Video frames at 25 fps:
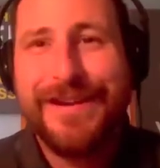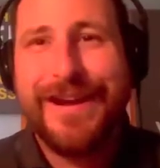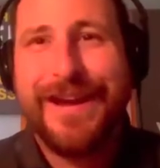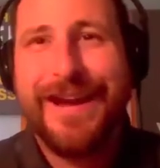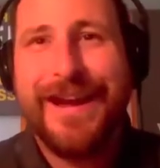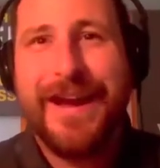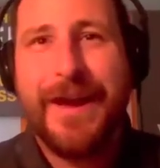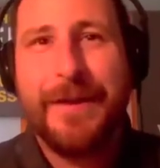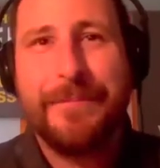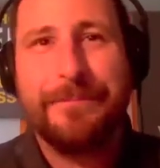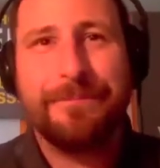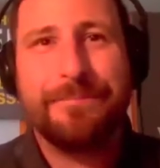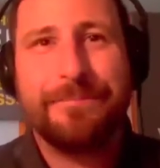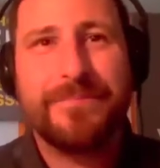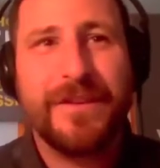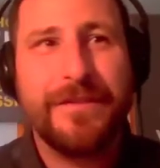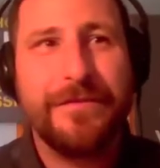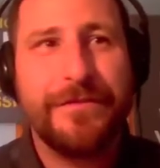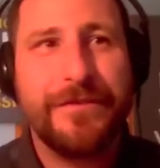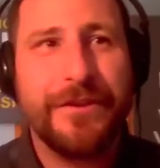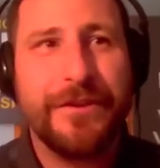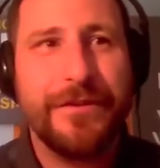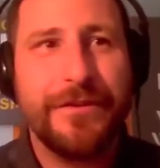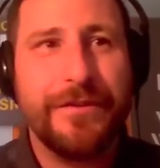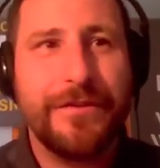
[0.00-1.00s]

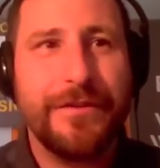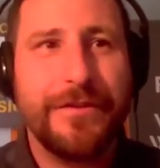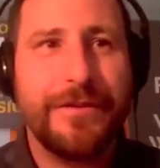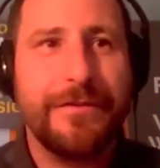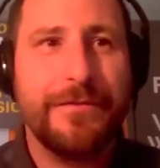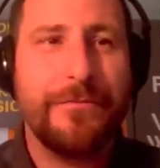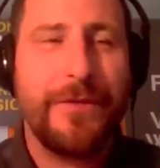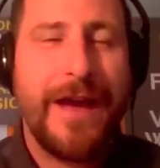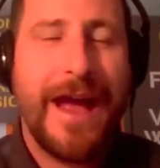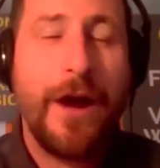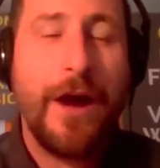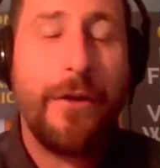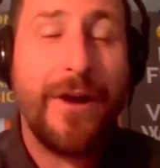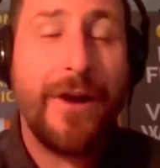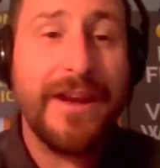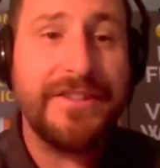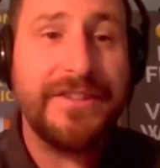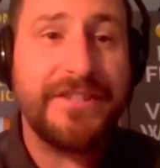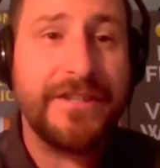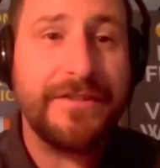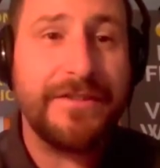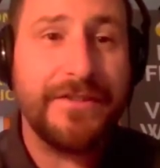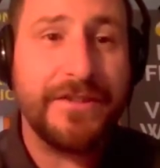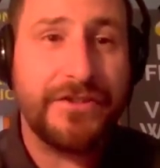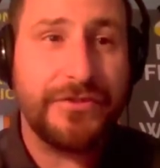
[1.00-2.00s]
How I
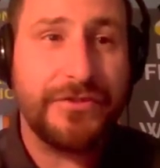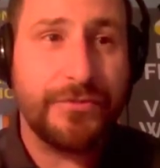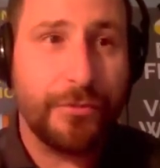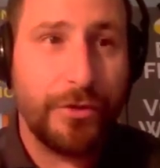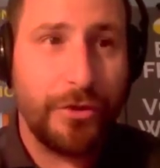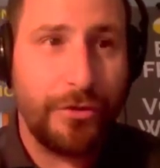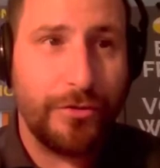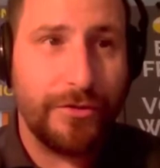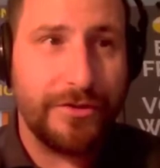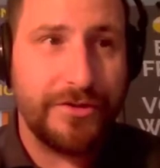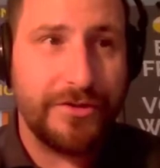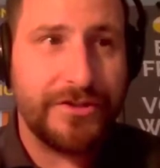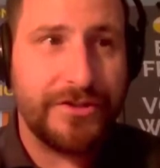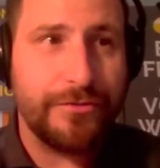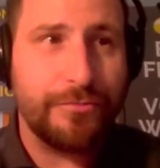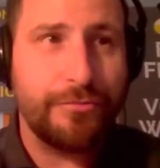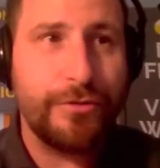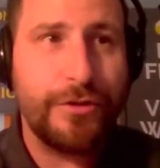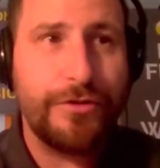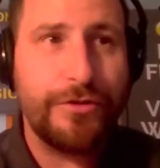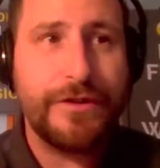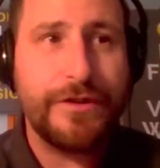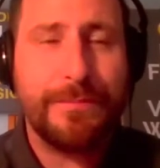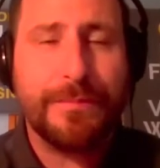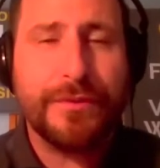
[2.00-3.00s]
see this role is to
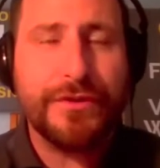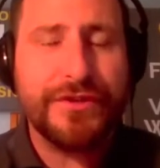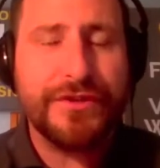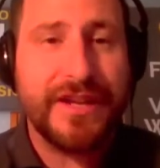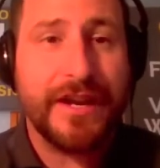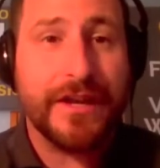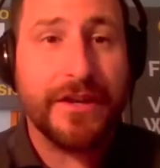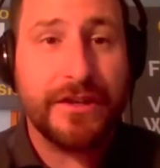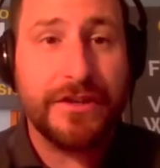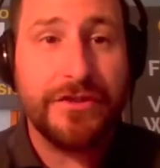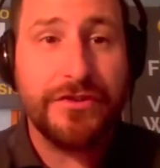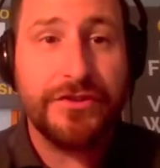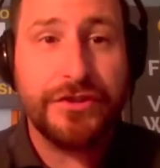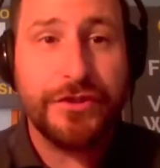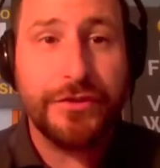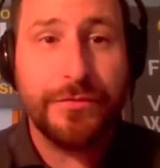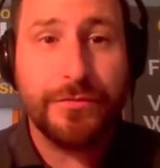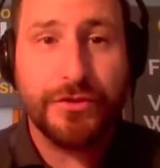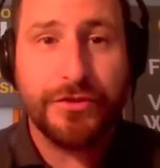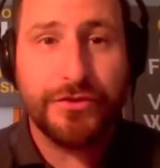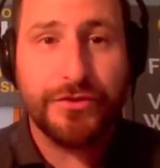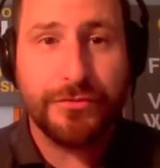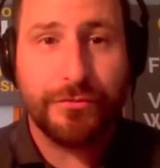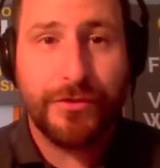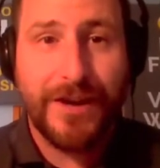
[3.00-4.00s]
really protect
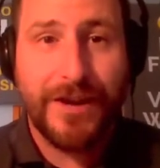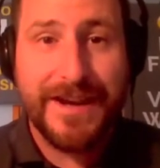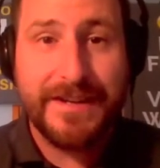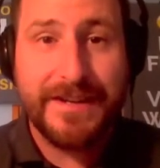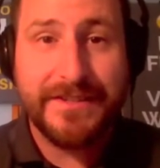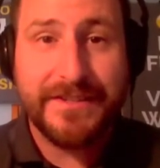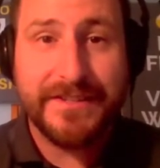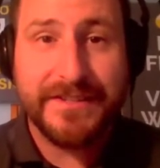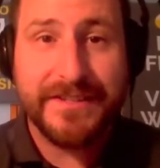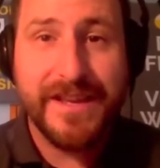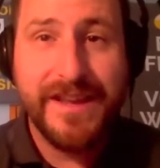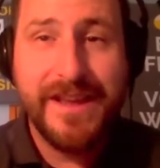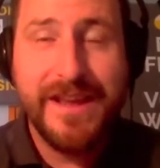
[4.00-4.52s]
consumers' rights,